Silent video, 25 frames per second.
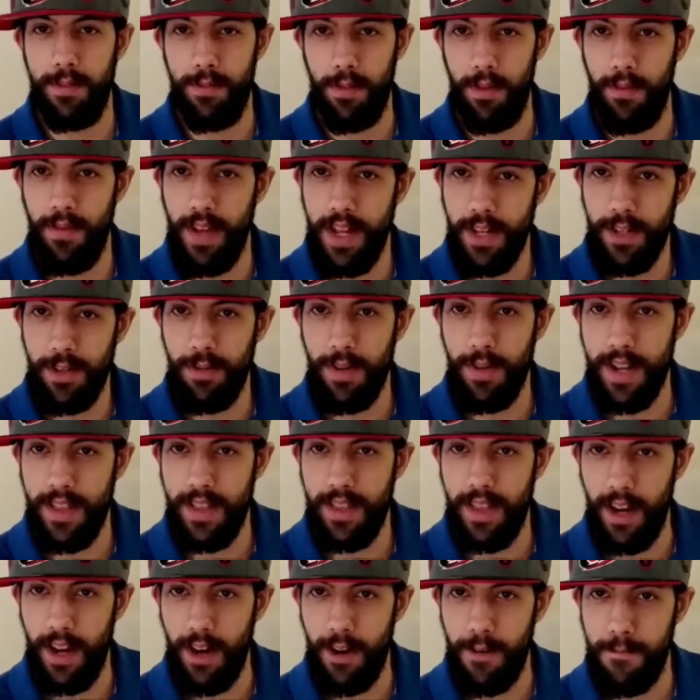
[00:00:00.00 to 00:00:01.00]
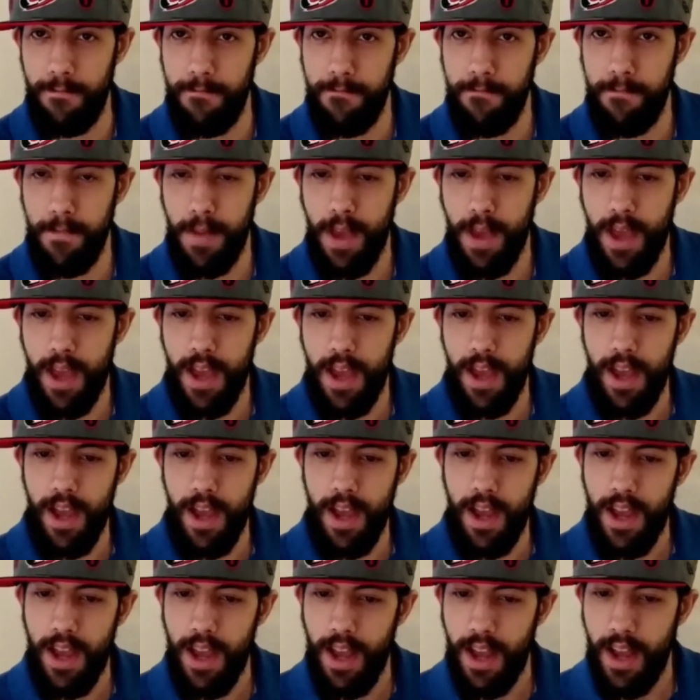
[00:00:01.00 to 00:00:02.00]
revenge right there.
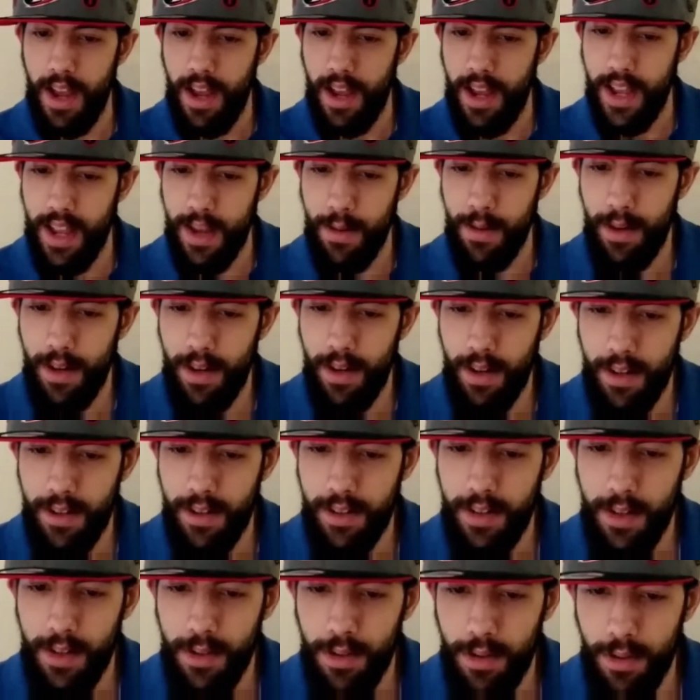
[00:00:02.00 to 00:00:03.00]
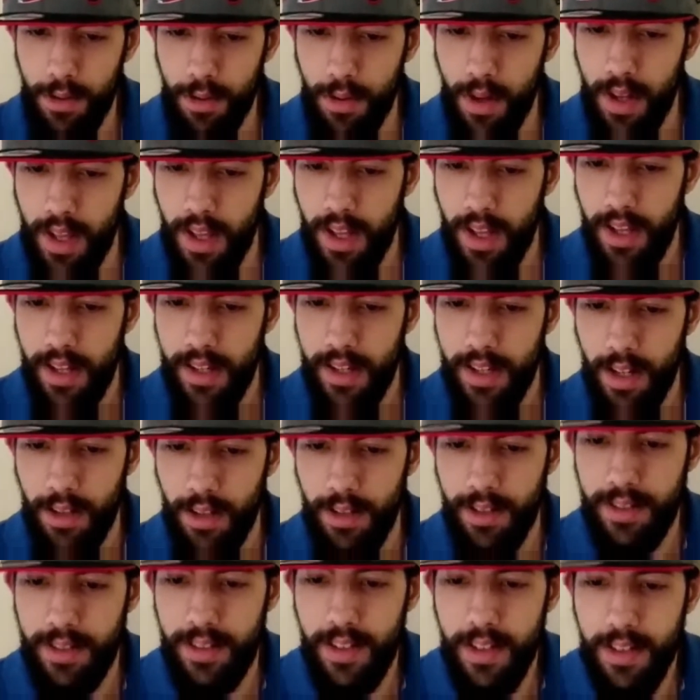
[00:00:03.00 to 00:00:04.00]
He went on to tell
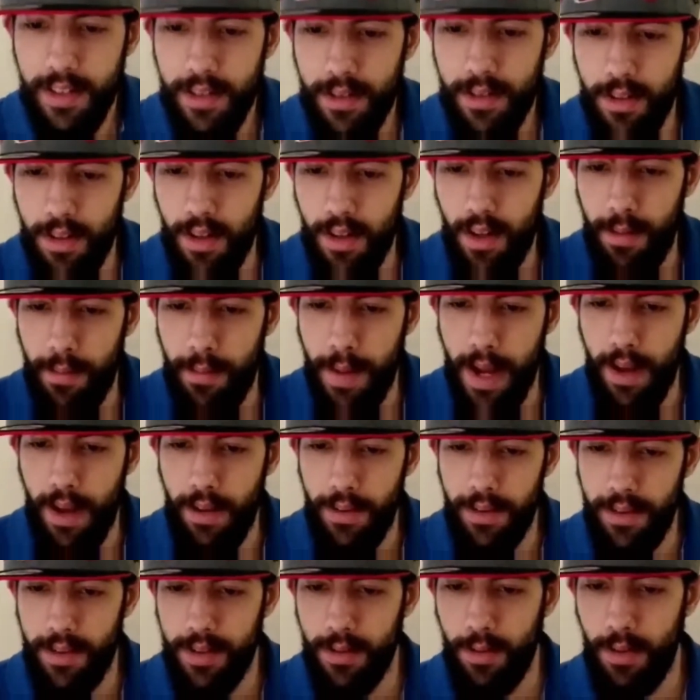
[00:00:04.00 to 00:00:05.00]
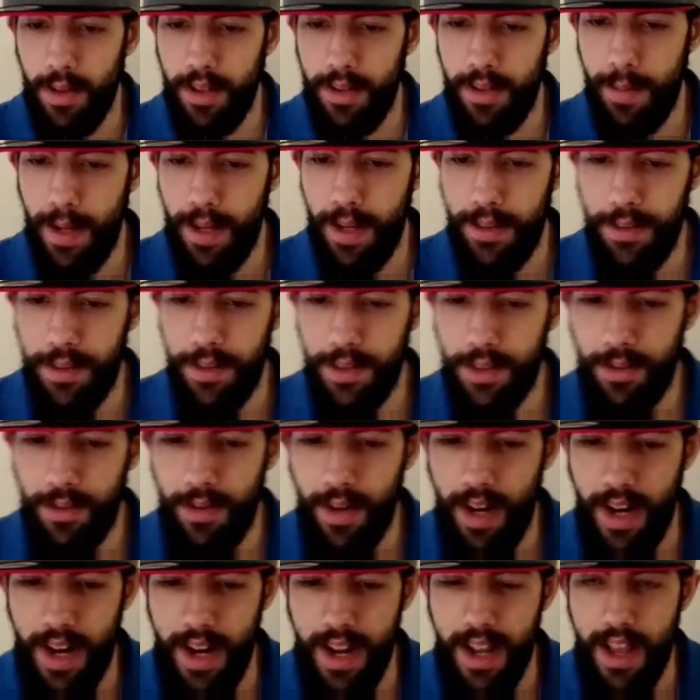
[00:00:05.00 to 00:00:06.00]
his sister about the stories about this
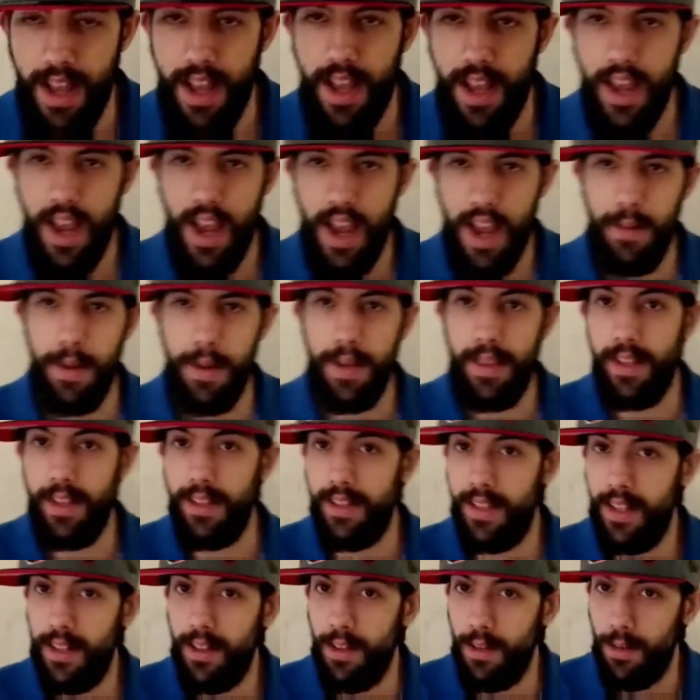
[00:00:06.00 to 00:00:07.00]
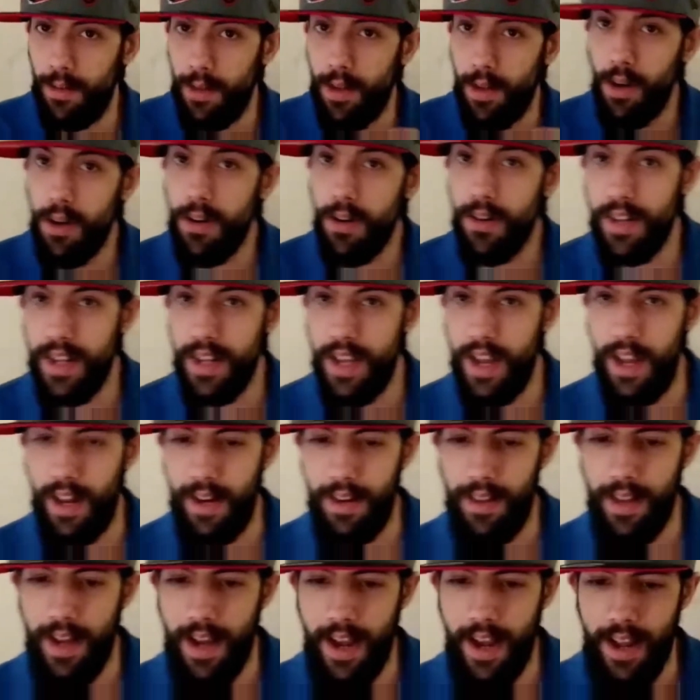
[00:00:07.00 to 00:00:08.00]
tree, and about that sentinel guard again,
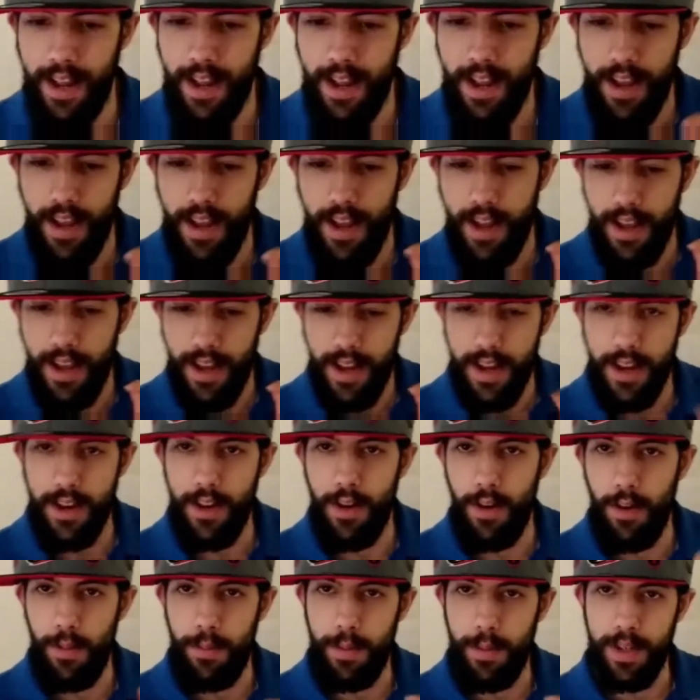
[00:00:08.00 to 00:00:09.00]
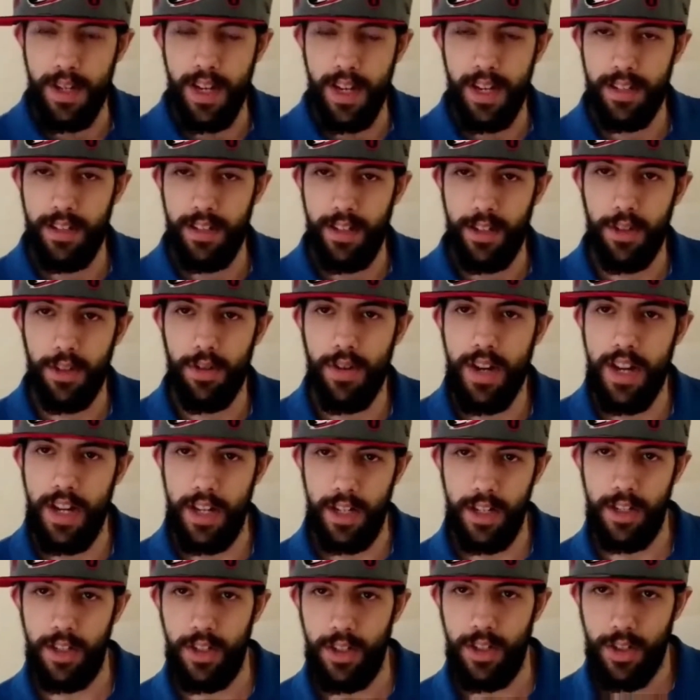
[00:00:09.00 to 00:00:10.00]
that, protects the tree
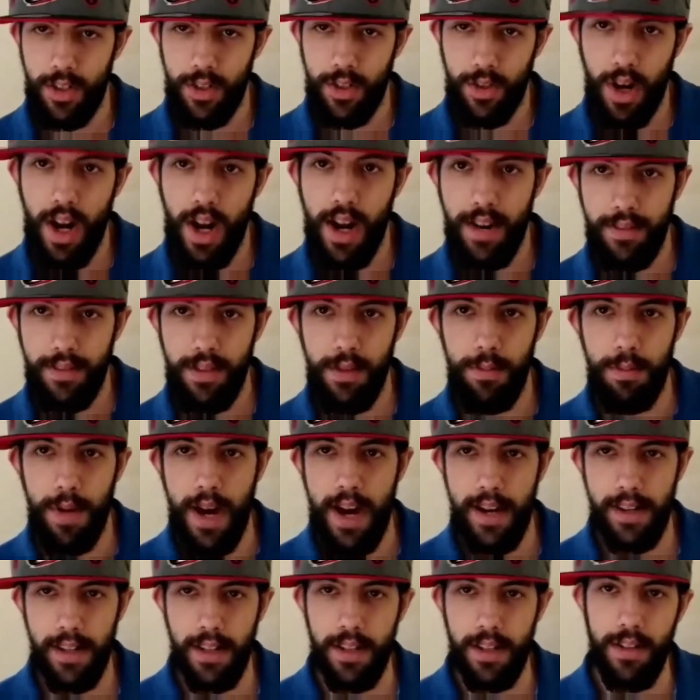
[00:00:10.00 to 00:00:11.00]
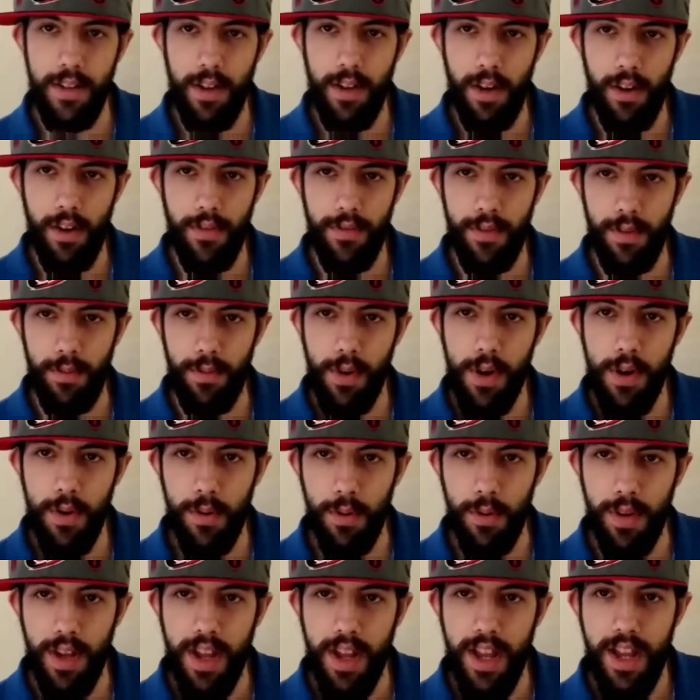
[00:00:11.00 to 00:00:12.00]
and drives you practically off the
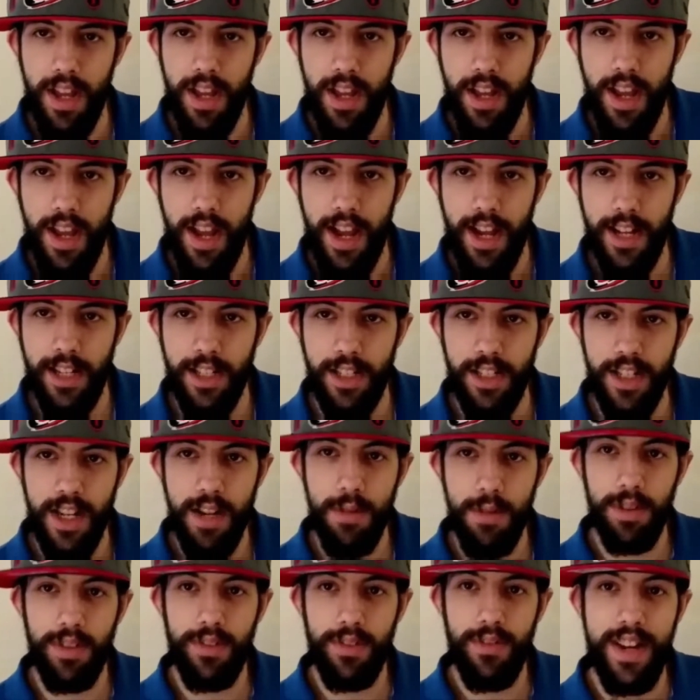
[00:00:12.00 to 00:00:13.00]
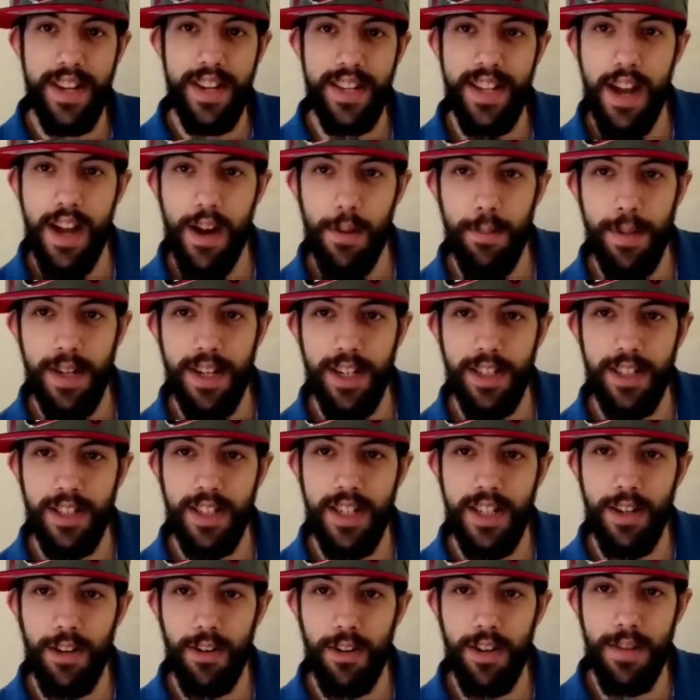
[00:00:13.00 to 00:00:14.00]
road. And she was freaked out because
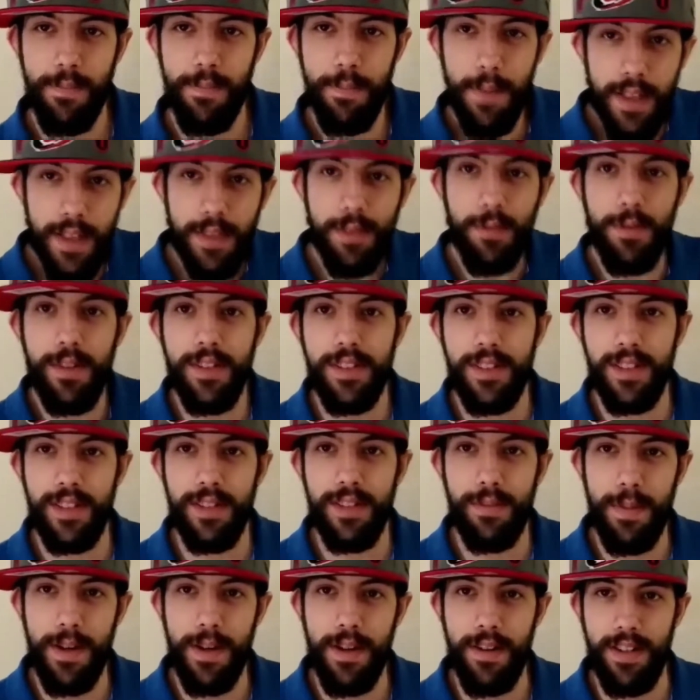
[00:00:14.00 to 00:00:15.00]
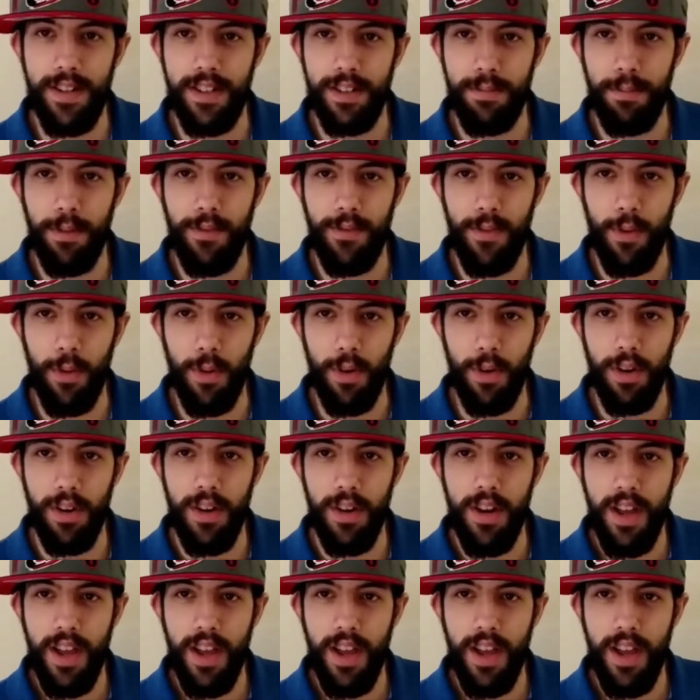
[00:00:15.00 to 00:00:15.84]
she'd already been through this experience before,